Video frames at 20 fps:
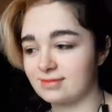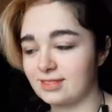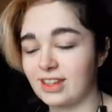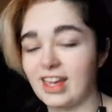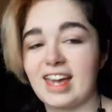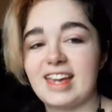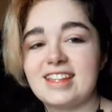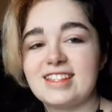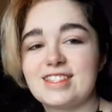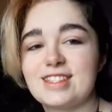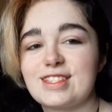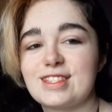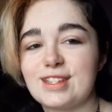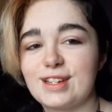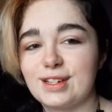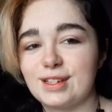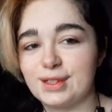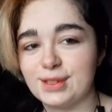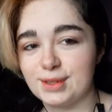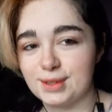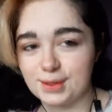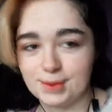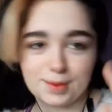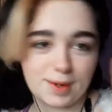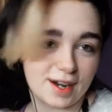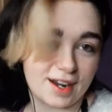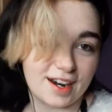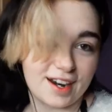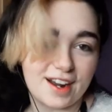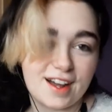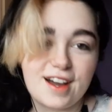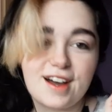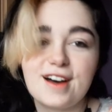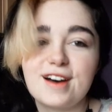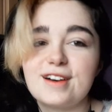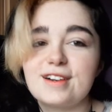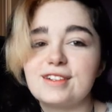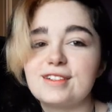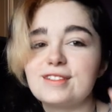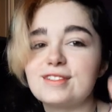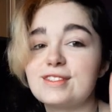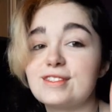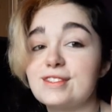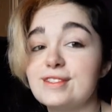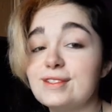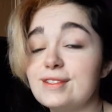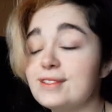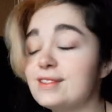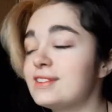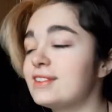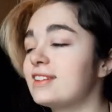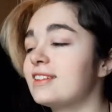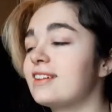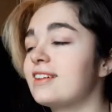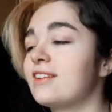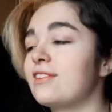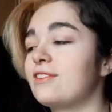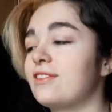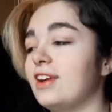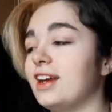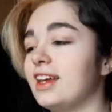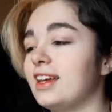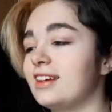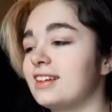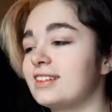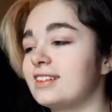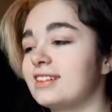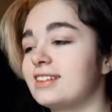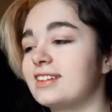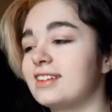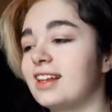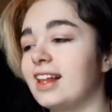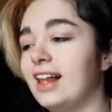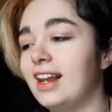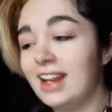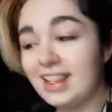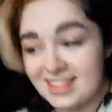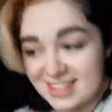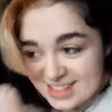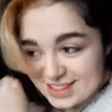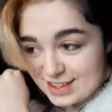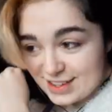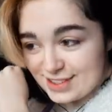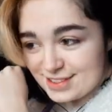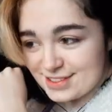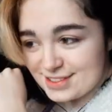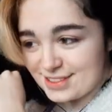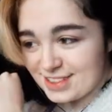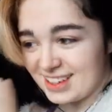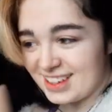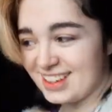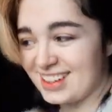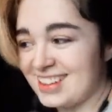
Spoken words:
okay, so 1, 2, 3, let's go.